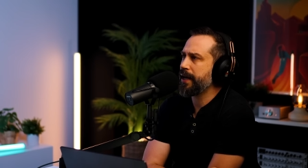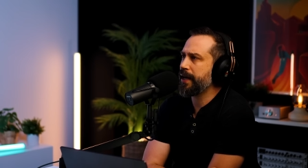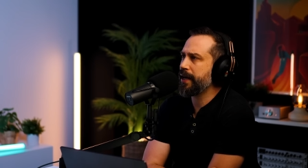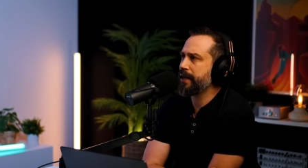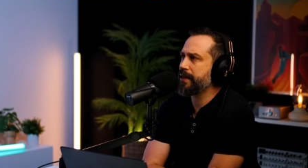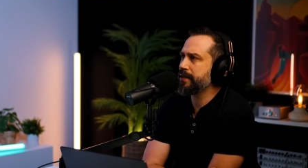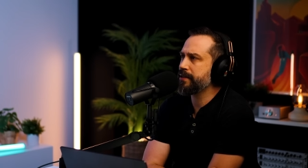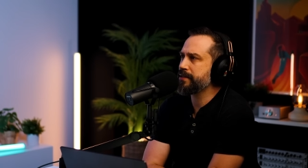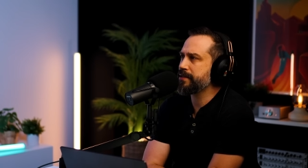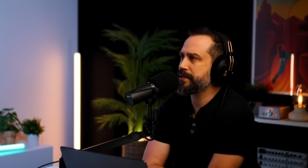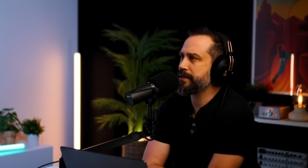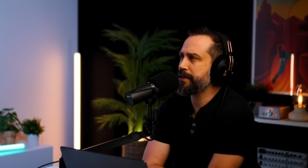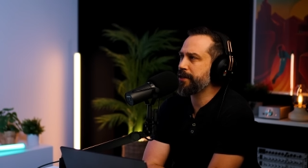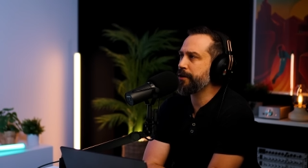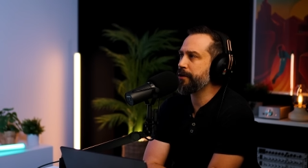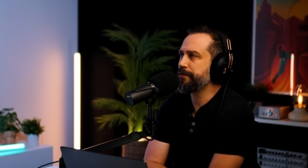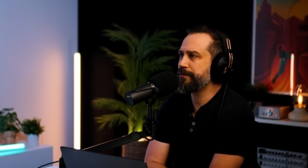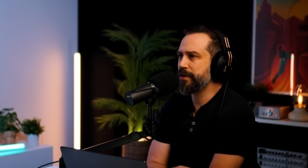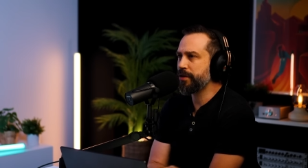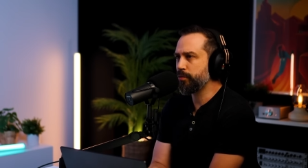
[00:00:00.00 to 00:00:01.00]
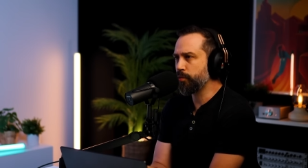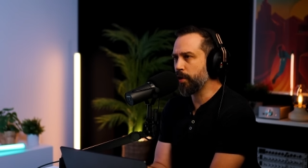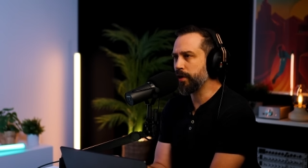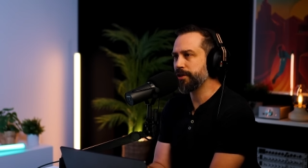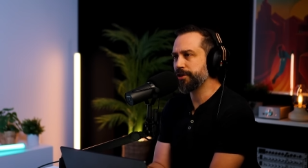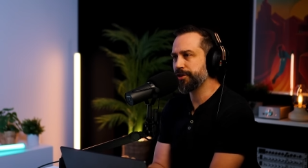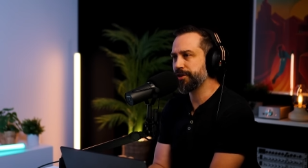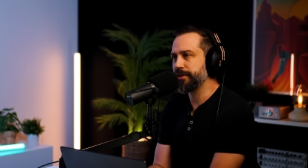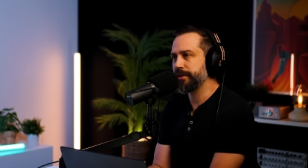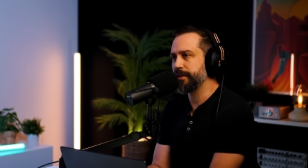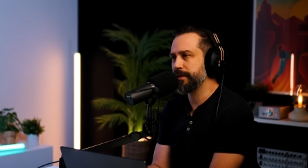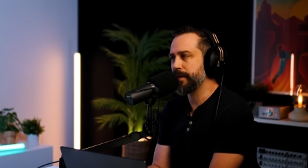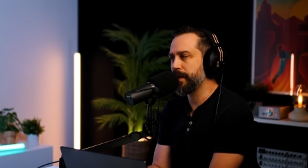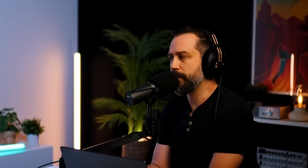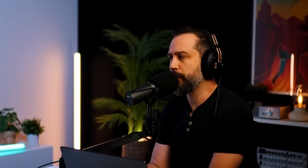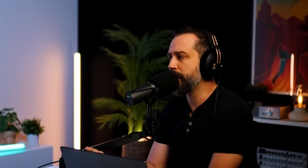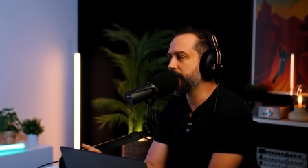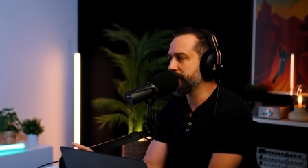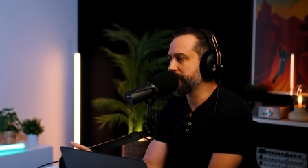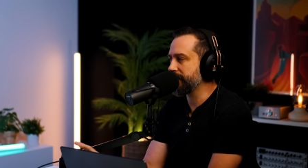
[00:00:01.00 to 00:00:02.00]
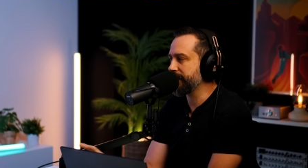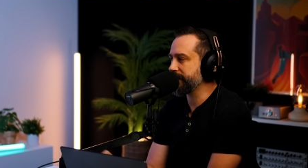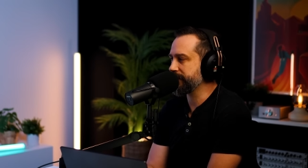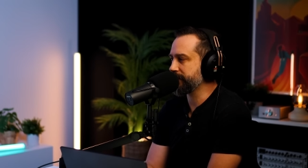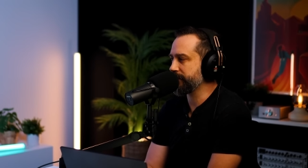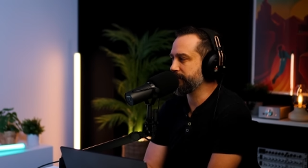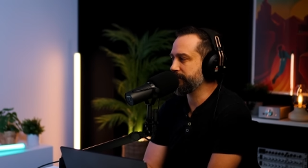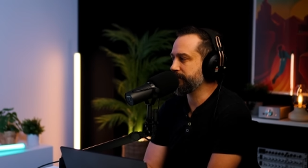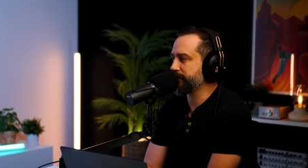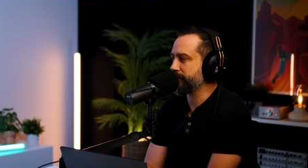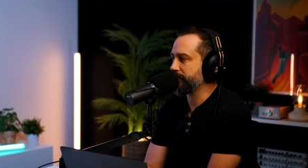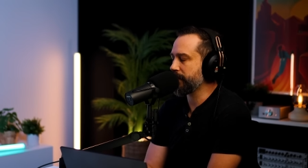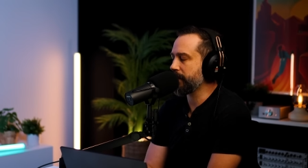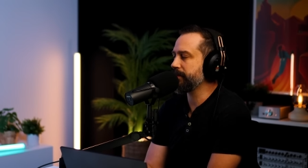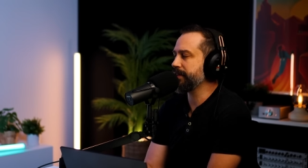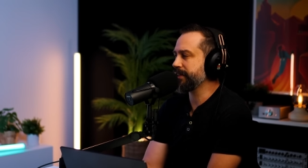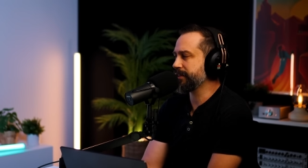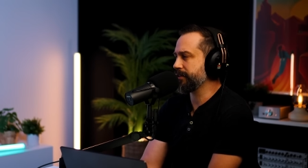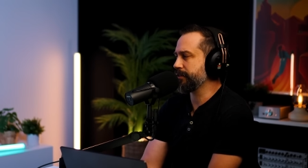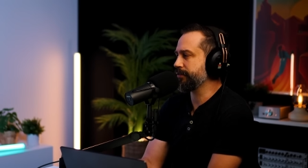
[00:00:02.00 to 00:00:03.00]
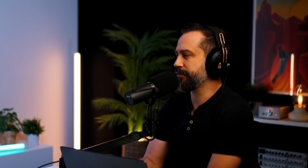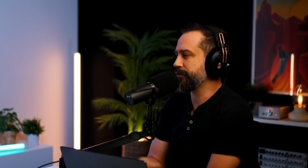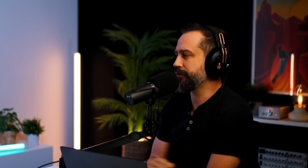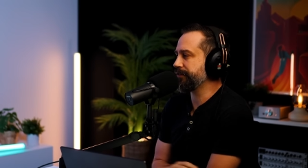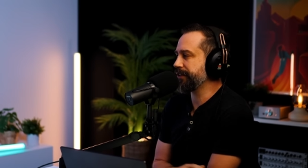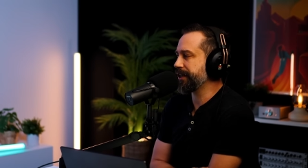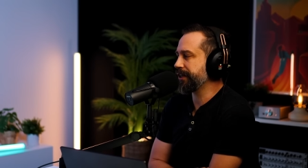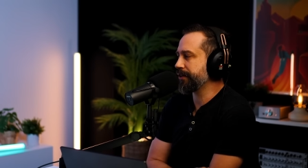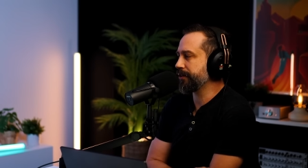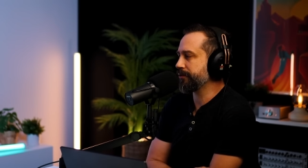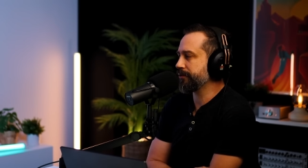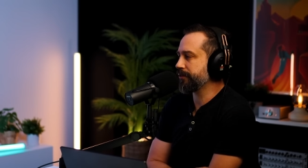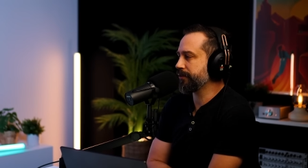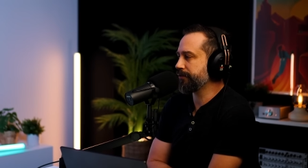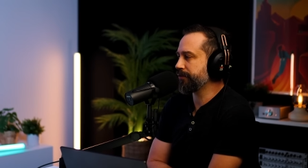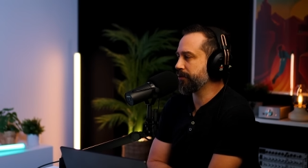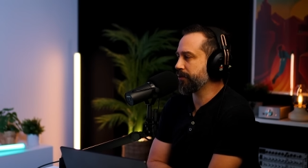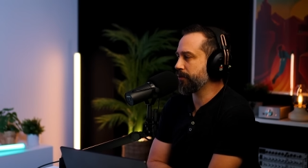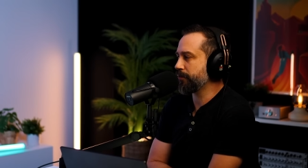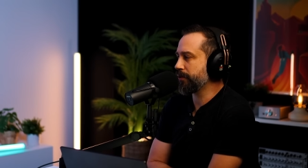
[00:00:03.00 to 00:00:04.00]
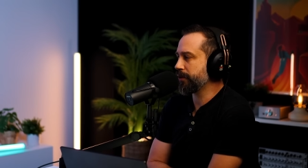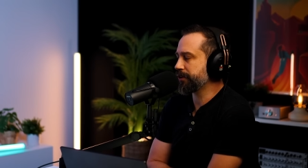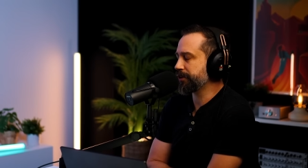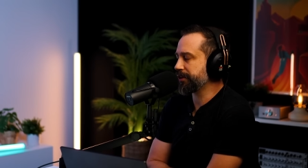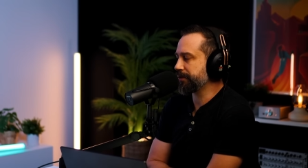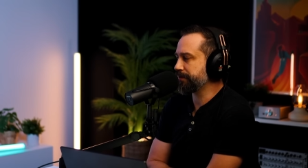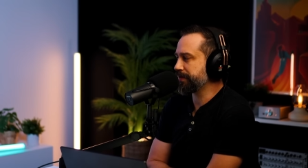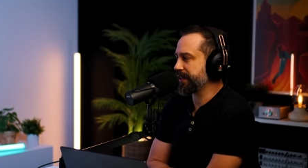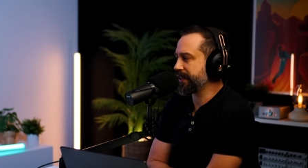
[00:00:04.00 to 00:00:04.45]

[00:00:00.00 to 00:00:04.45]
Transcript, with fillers: And you know, if you watch, I won't link to the full. I'll link to the full video if you want to watch it.